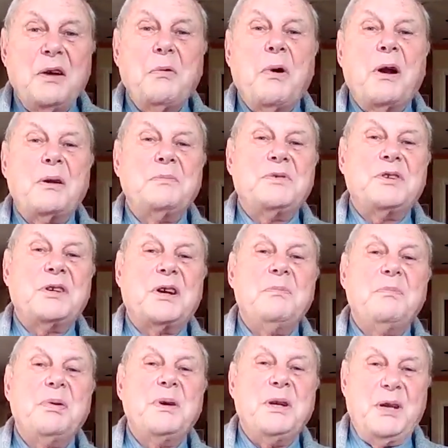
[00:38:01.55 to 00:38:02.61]
want them to
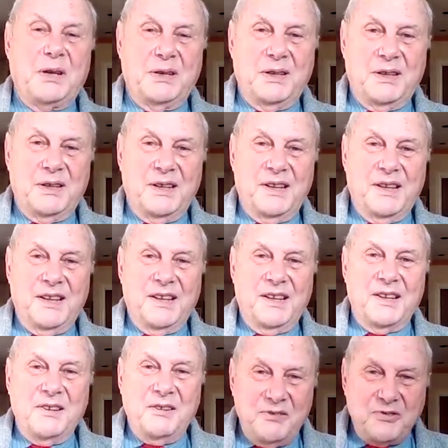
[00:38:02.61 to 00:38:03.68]
compete,
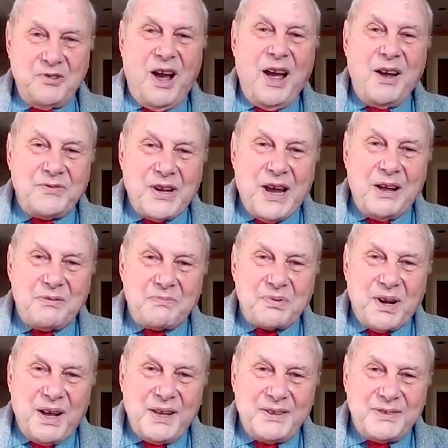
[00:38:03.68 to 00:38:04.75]
drive down
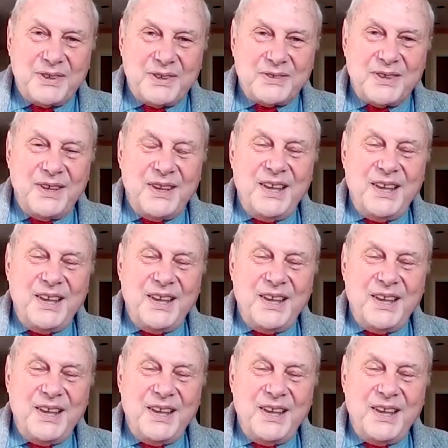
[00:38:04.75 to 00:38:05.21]
prices.